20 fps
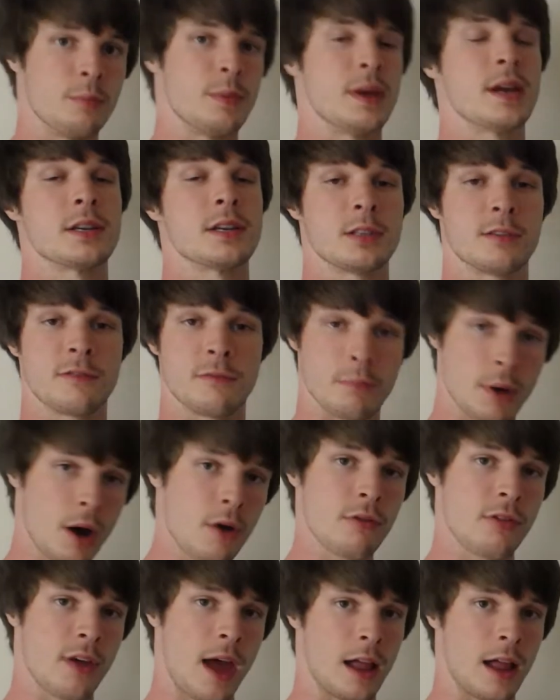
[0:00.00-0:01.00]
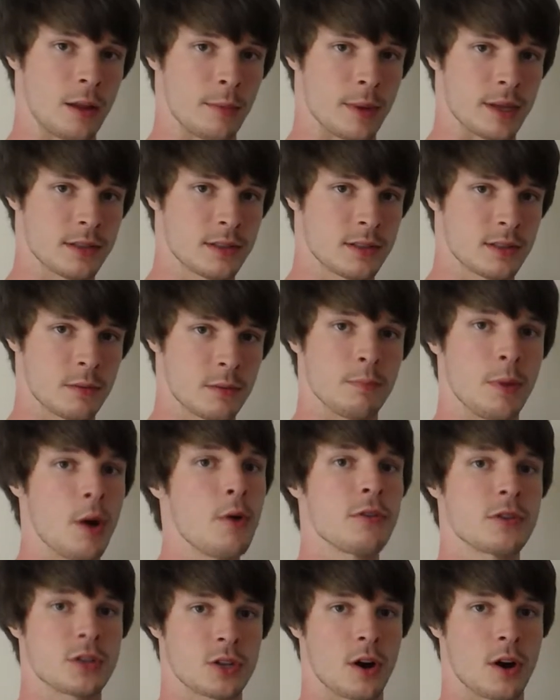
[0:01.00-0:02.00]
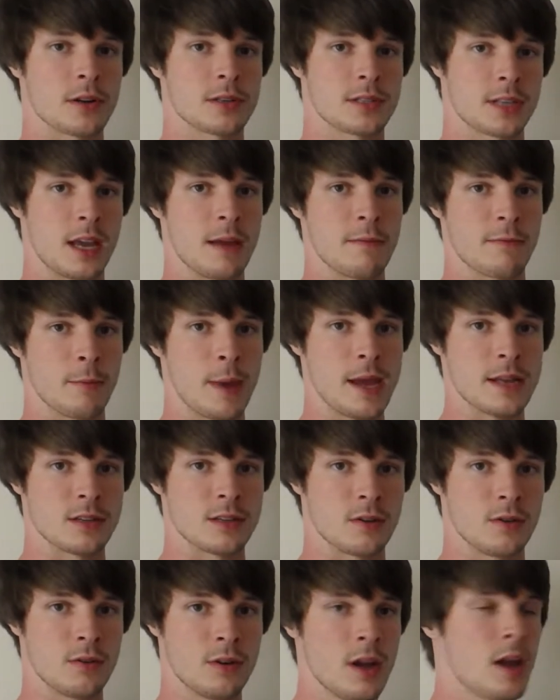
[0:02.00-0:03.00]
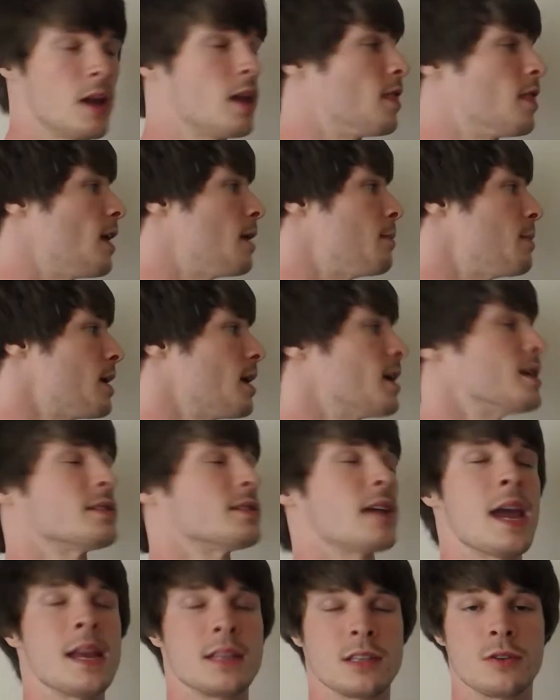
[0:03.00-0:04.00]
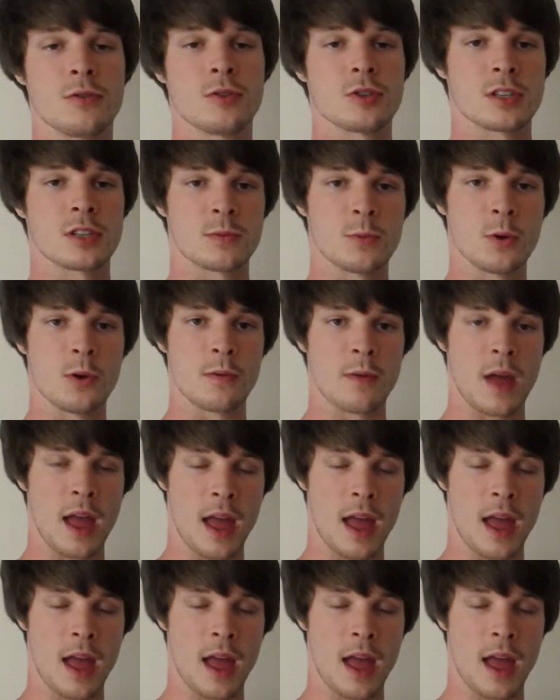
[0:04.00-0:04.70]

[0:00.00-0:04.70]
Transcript: Because if both elements, both charts came from A2, then because A2 is a smooth